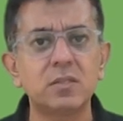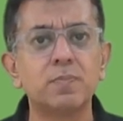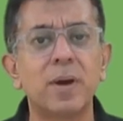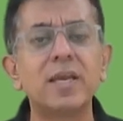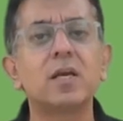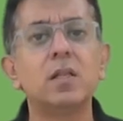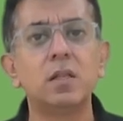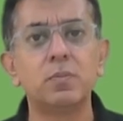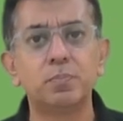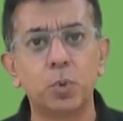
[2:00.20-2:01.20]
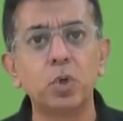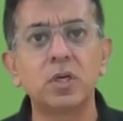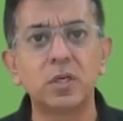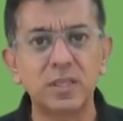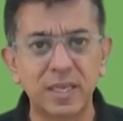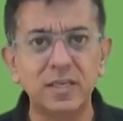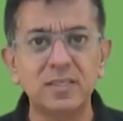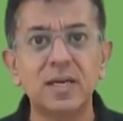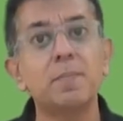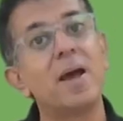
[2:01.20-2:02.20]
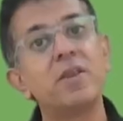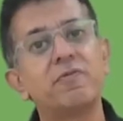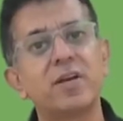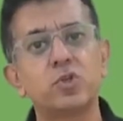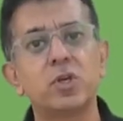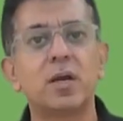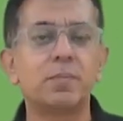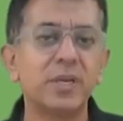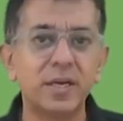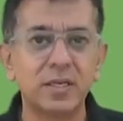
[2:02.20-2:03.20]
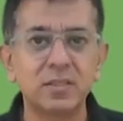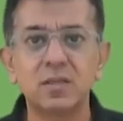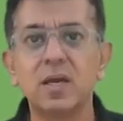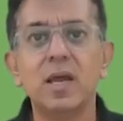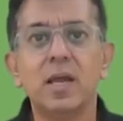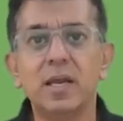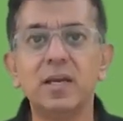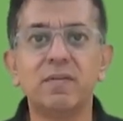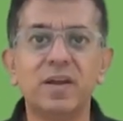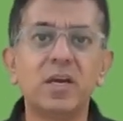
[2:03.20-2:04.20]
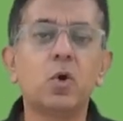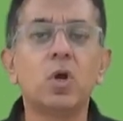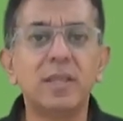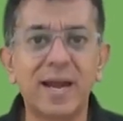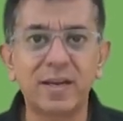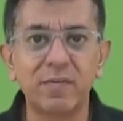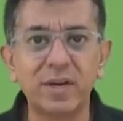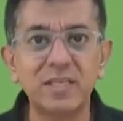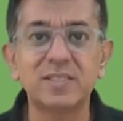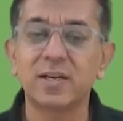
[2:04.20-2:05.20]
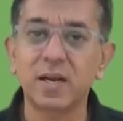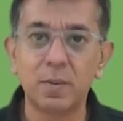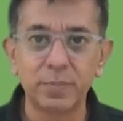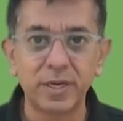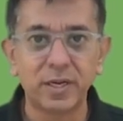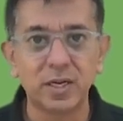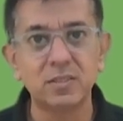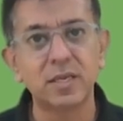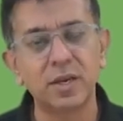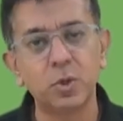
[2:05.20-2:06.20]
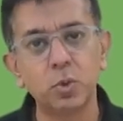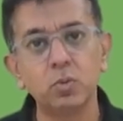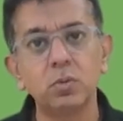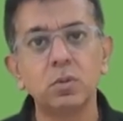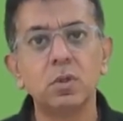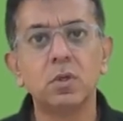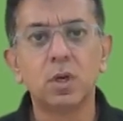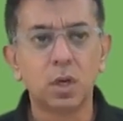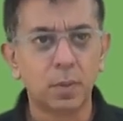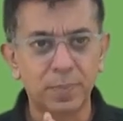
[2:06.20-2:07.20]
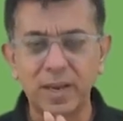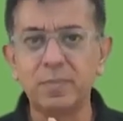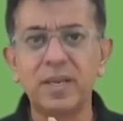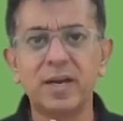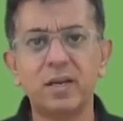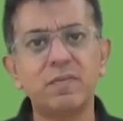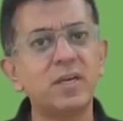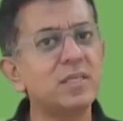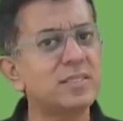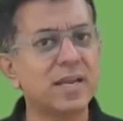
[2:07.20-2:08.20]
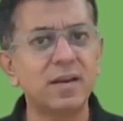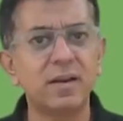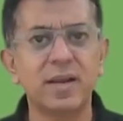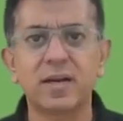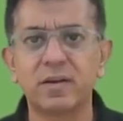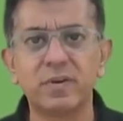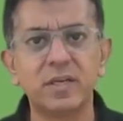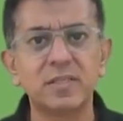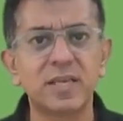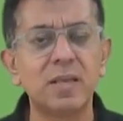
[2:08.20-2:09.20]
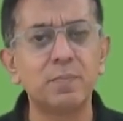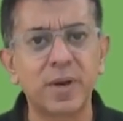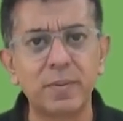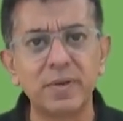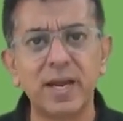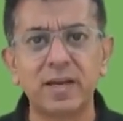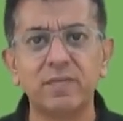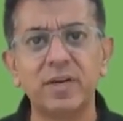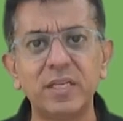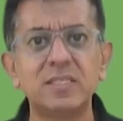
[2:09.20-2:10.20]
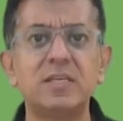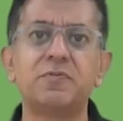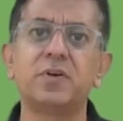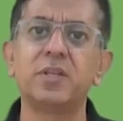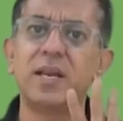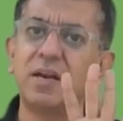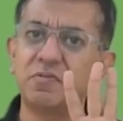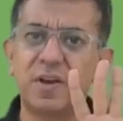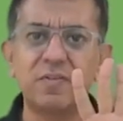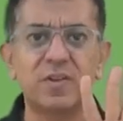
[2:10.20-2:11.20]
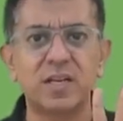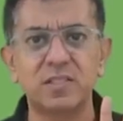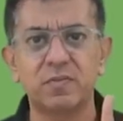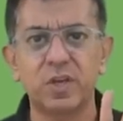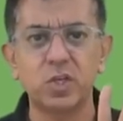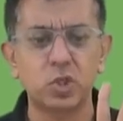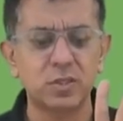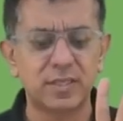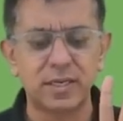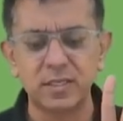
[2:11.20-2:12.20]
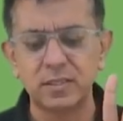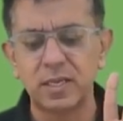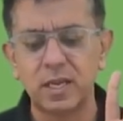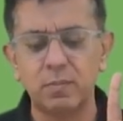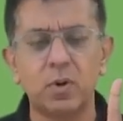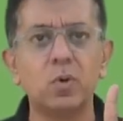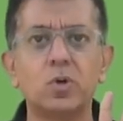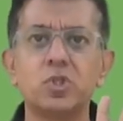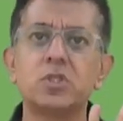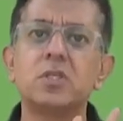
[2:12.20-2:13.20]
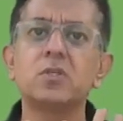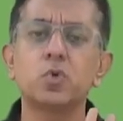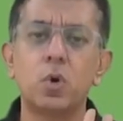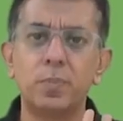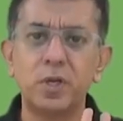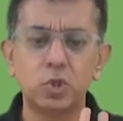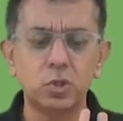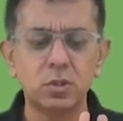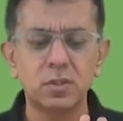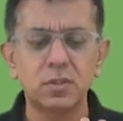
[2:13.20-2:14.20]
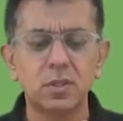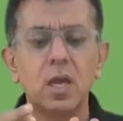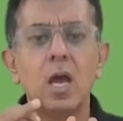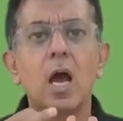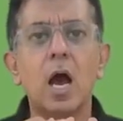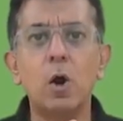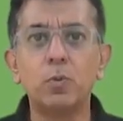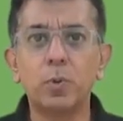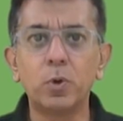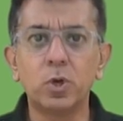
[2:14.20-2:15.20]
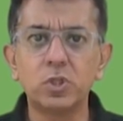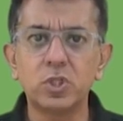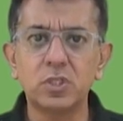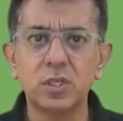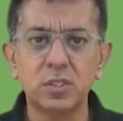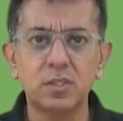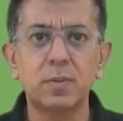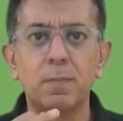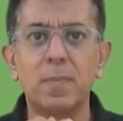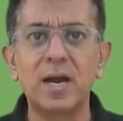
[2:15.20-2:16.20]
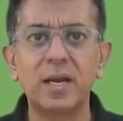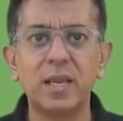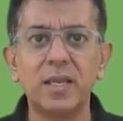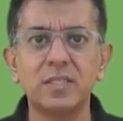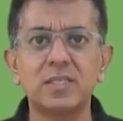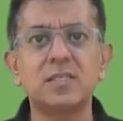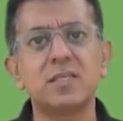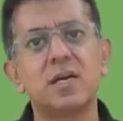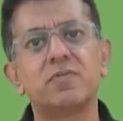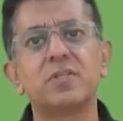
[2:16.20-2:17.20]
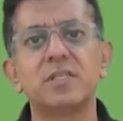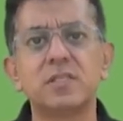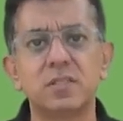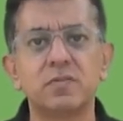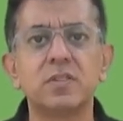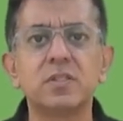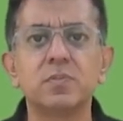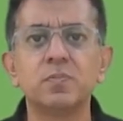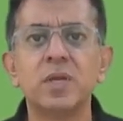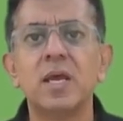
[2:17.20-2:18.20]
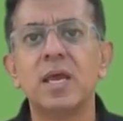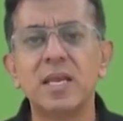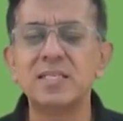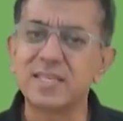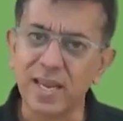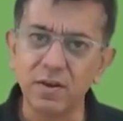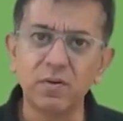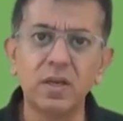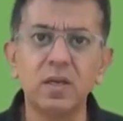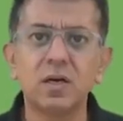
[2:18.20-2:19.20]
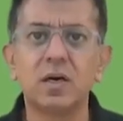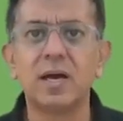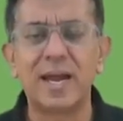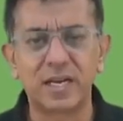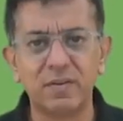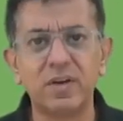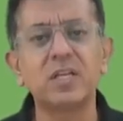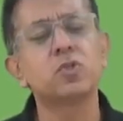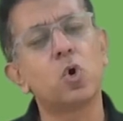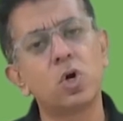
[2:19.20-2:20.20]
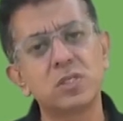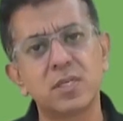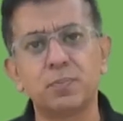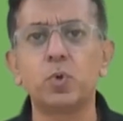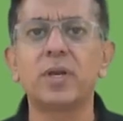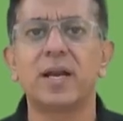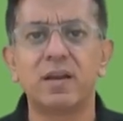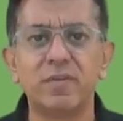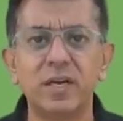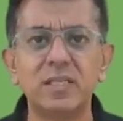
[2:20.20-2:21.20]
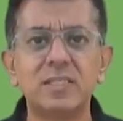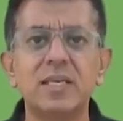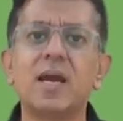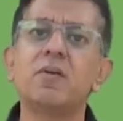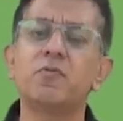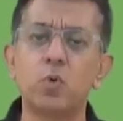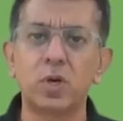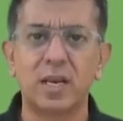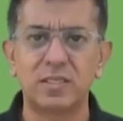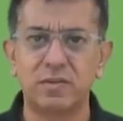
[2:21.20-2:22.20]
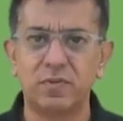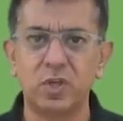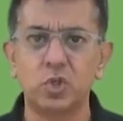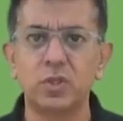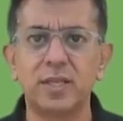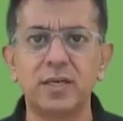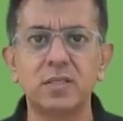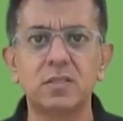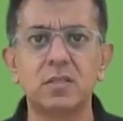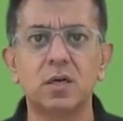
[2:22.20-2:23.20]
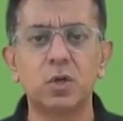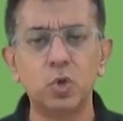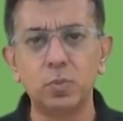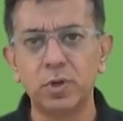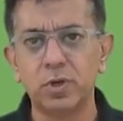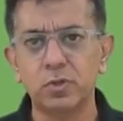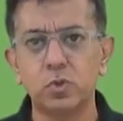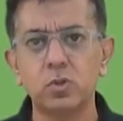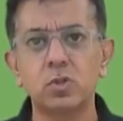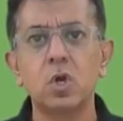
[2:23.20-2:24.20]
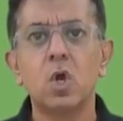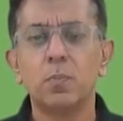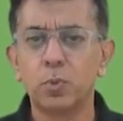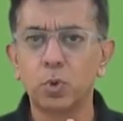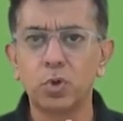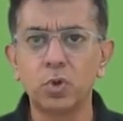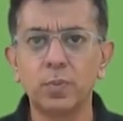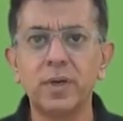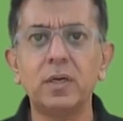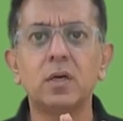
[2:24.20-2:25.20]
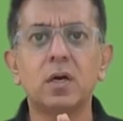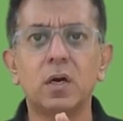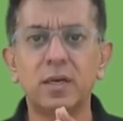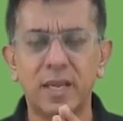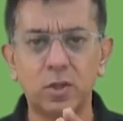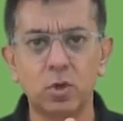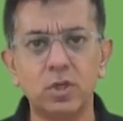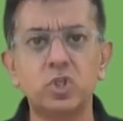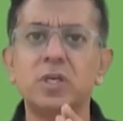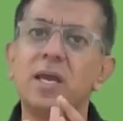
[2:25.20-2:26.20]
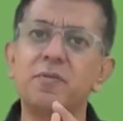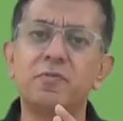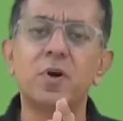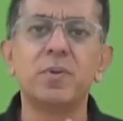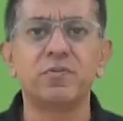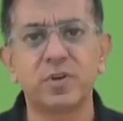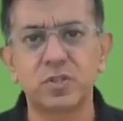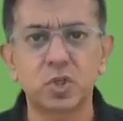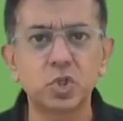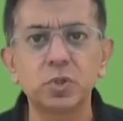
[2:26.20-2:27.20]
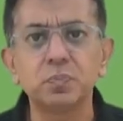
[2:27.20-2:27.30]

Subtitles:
Michael Porter thinks that manufacturing company does. He divided all the activities that a company does into primary activities, secondary activities. In primary activities, he further had 5 classifications, that is inbound logistics, operations, outbound logistics, marketing and sales, and after sales service. In secondary activities or support activities, he had 4 classifications, that is human resource, procurement, technology, and firm infrastructure.